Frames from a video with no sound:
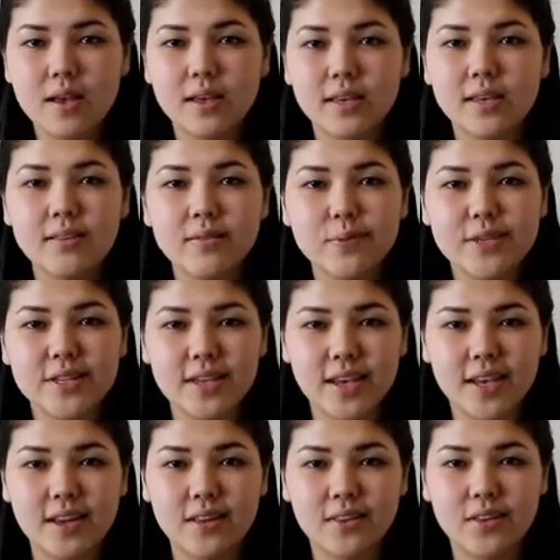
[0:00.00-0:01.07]
He
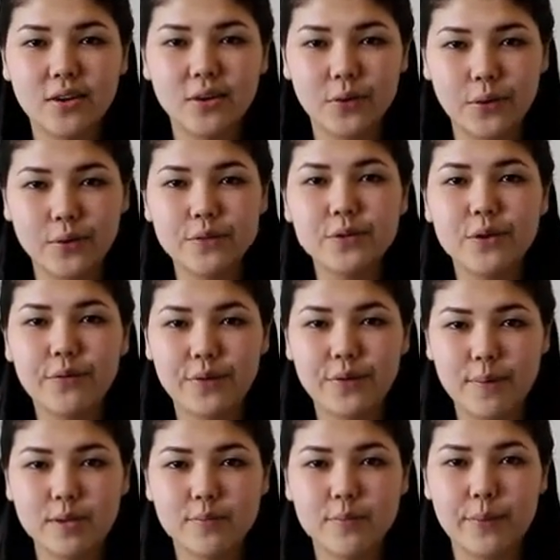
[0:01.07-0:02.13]
investigated the growth of
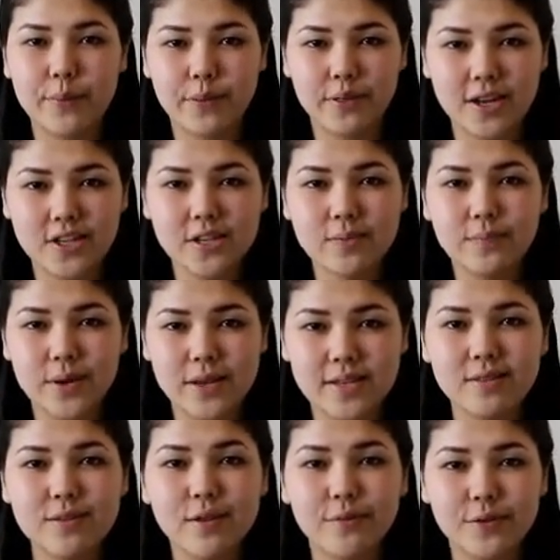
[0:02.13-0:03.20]
rabbit population
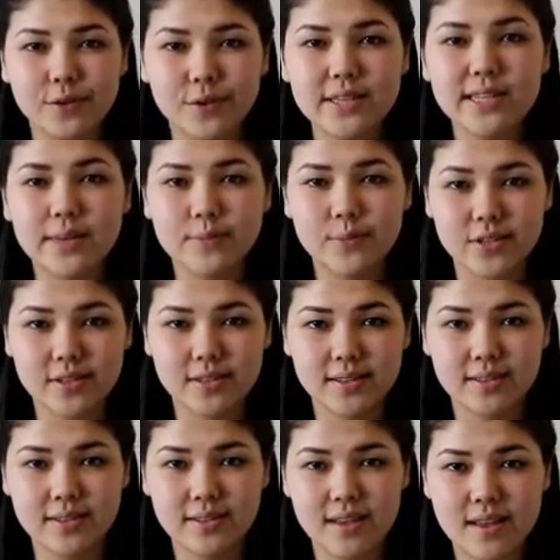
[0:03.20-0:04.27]
based on few assumptions.
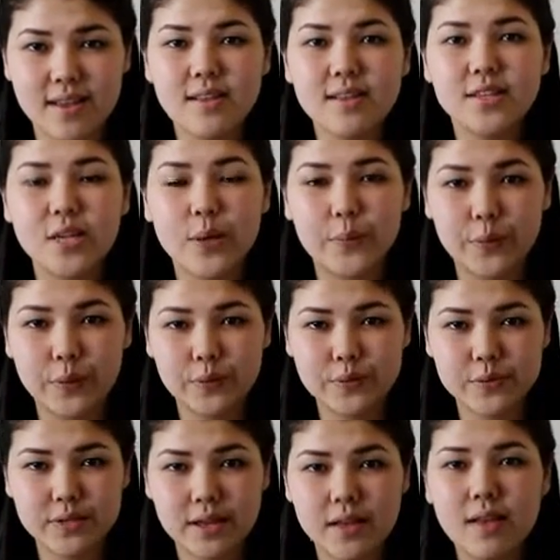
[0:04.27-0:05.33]
Suppose
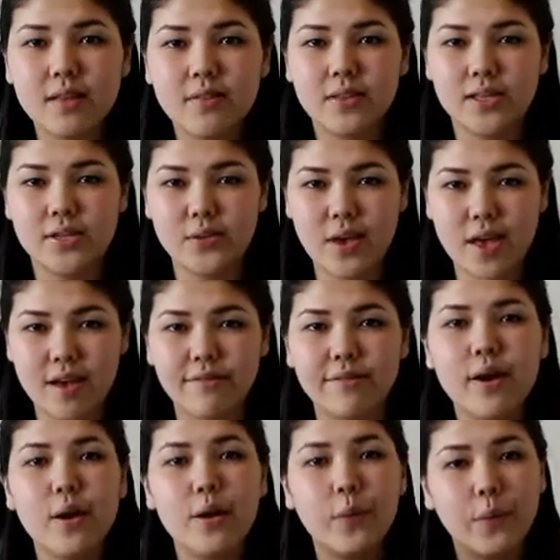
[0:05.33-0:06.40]
that you
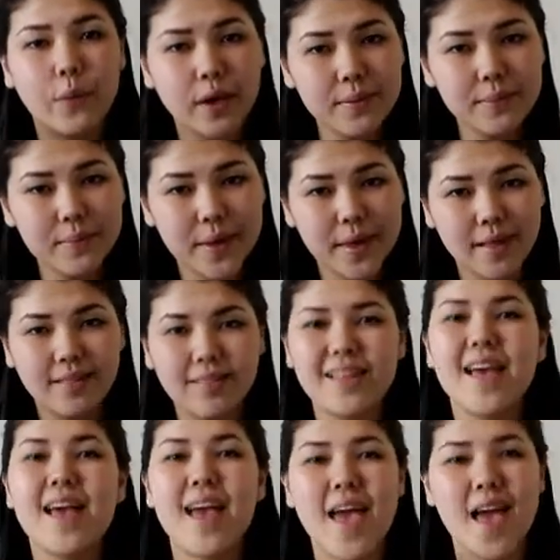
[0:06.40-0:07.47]
have one male
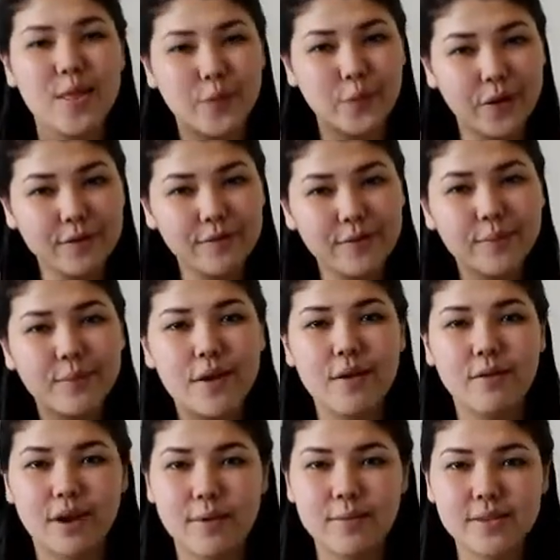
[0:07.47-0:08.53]
and one
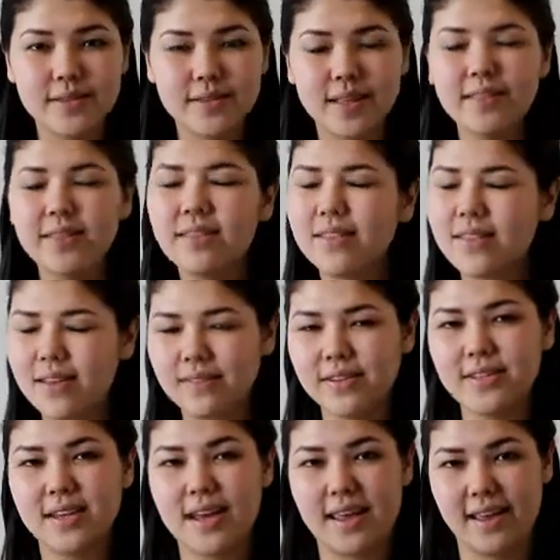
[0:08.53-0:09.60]
female rabbit that never
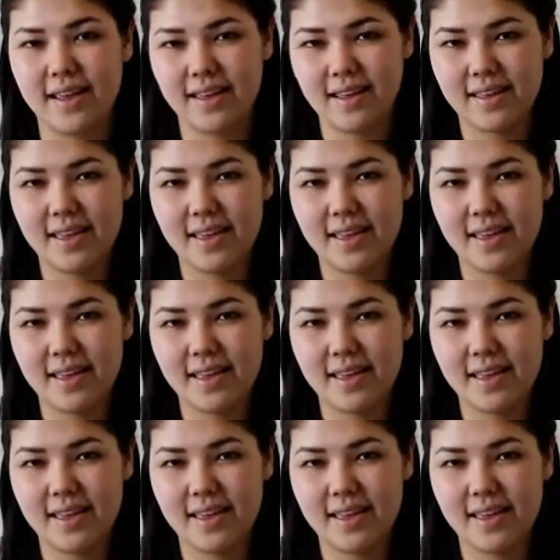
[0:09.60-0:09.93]
die.